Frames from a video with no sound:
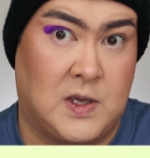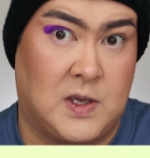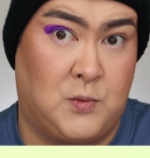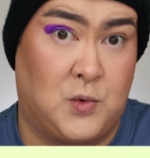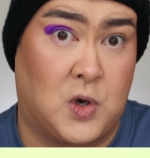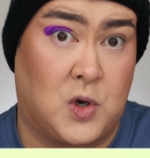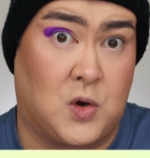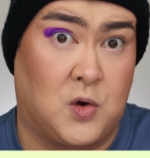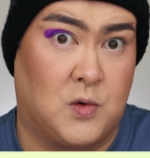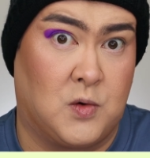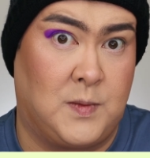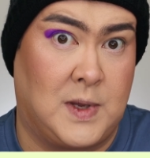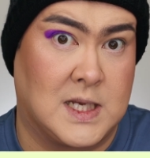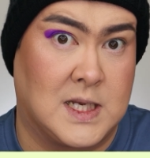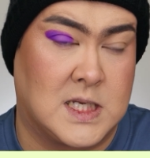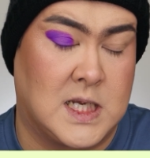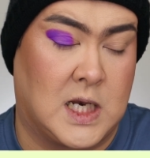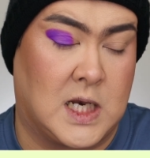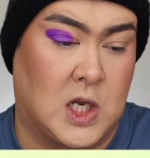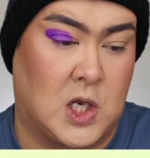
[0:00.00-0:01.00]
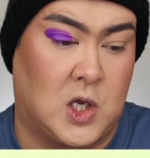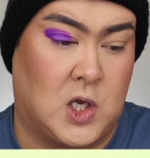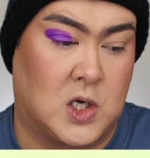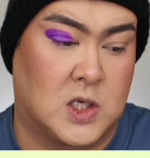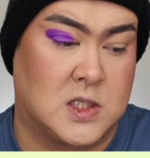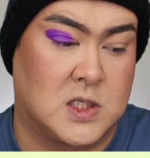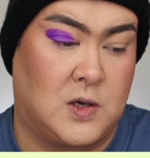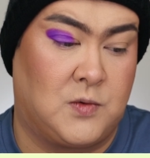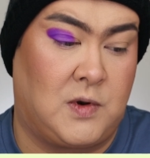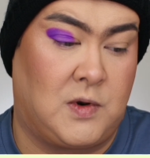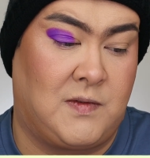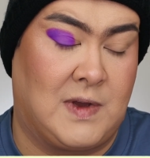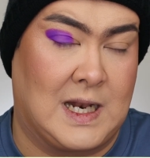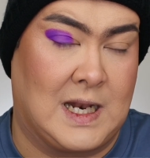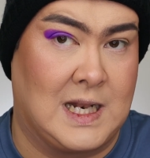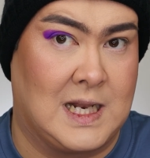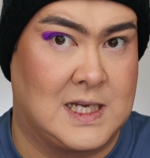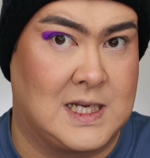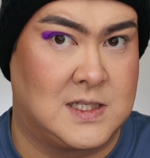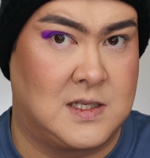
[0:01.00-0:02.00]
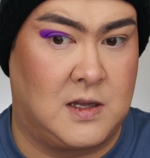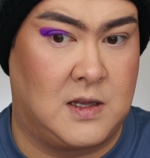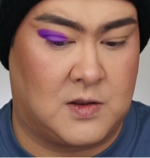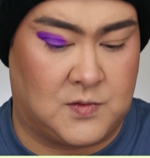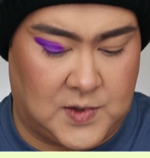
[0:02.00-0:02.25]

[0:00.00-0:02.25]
they would have called me at 10 o'clock, so I would have had less than